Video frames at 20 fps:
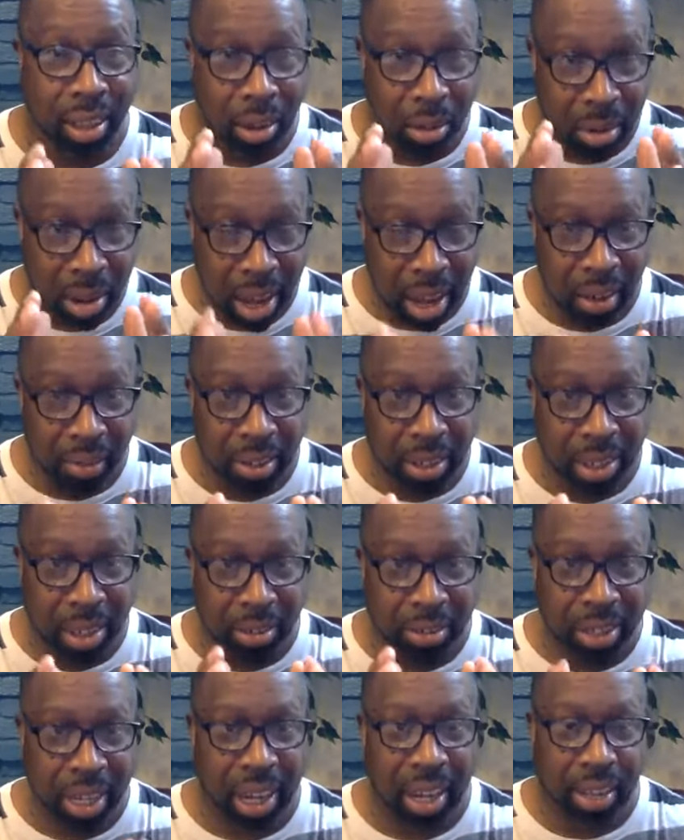Don't ever,
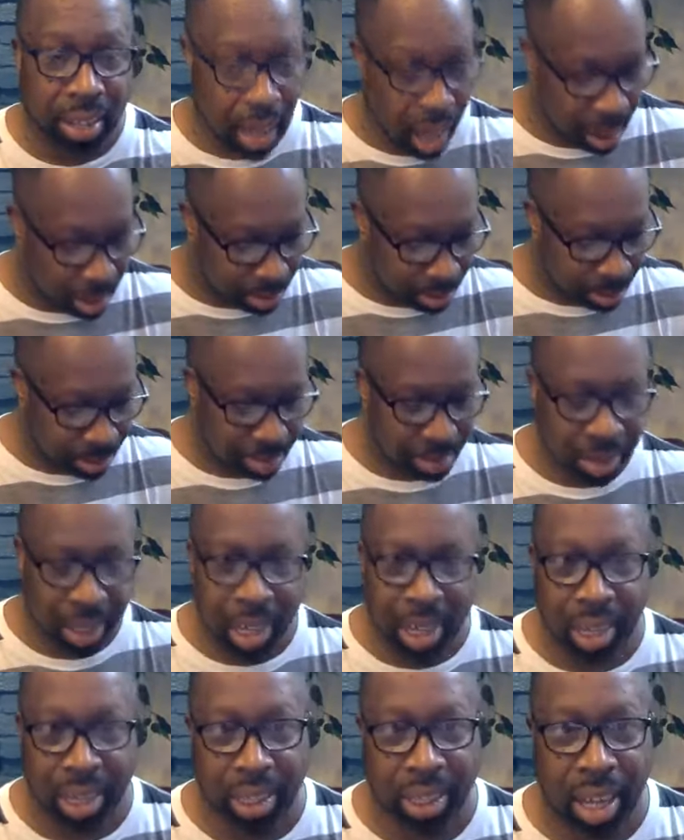don't dare. Now,
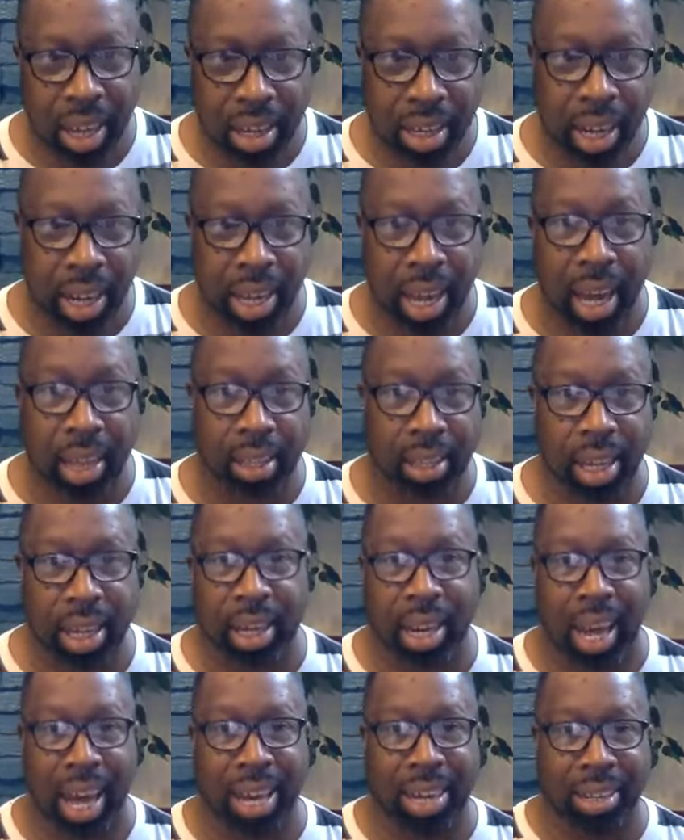now that I got
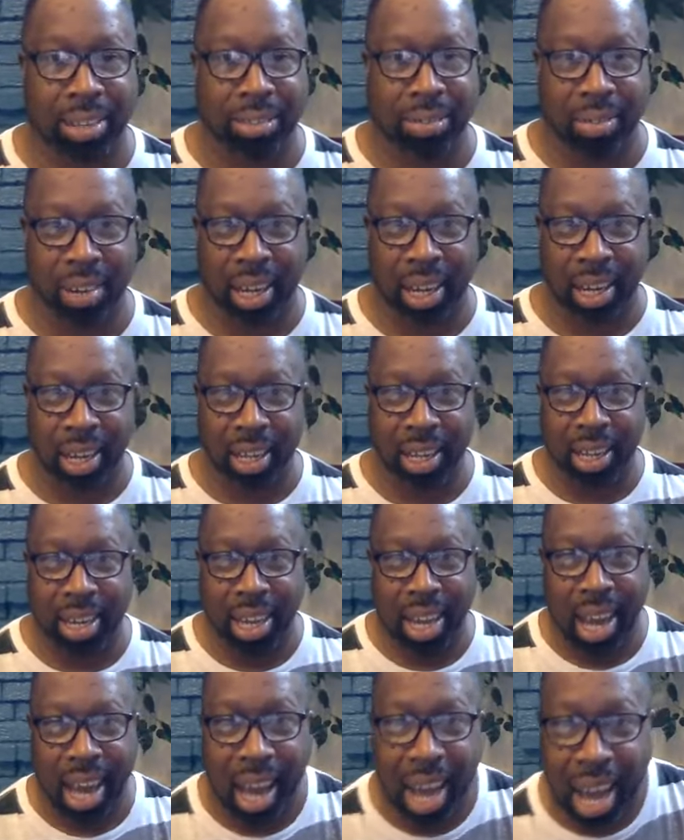that out of the way,
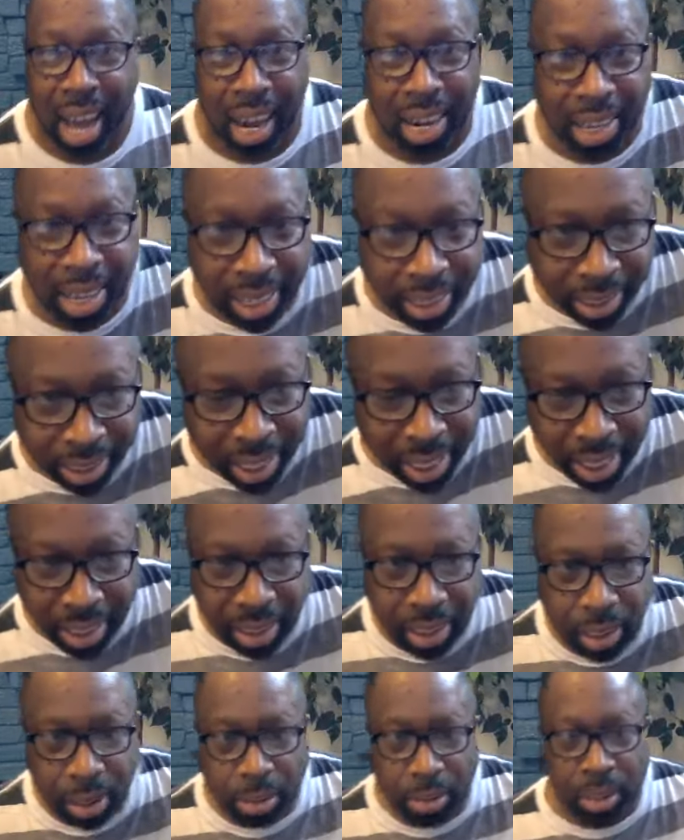let's get
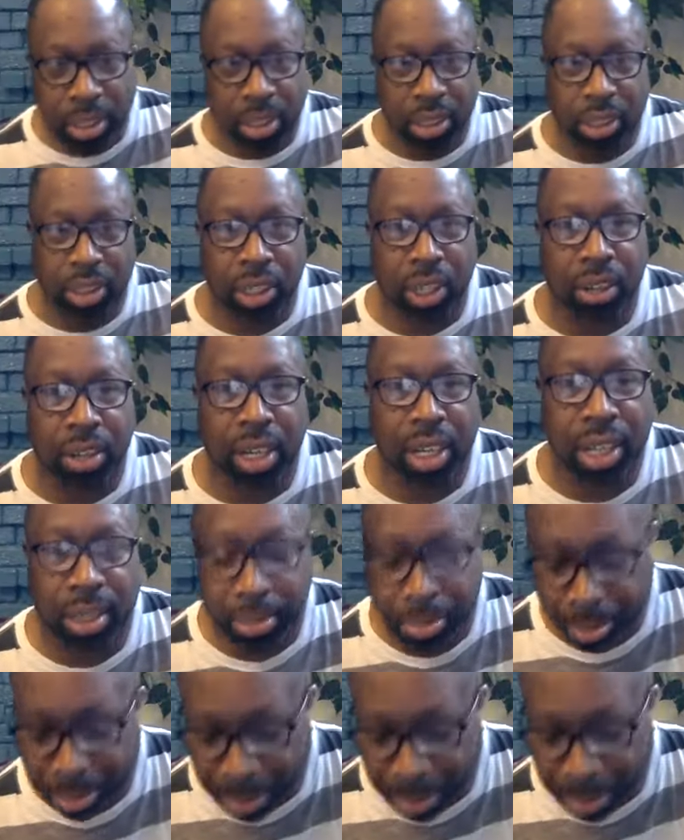into this journey.